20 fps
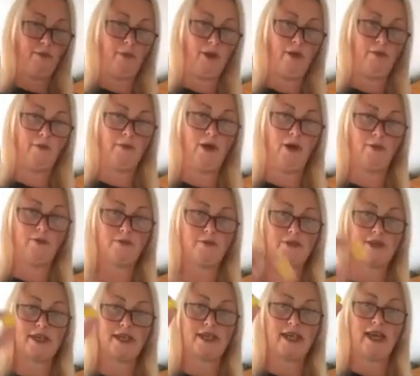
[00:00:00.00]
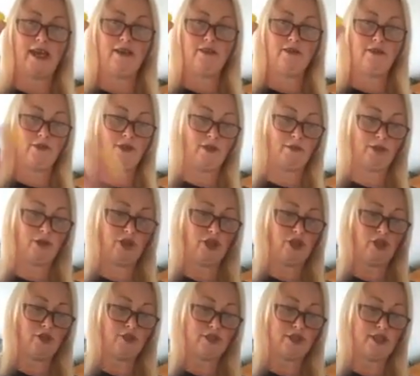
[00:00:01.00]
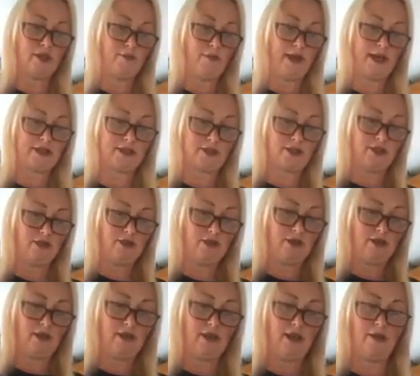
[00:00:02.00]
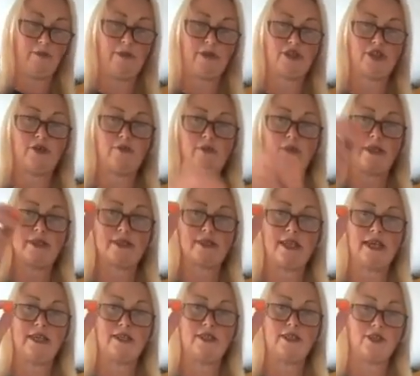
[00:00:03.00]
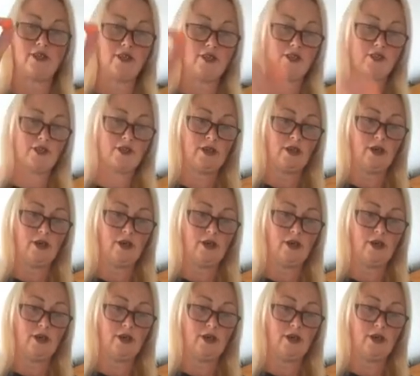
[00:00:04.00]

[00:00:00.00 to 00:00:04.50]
pom-poms again that I'm going to use in a pattern like Magic Mask Lady does.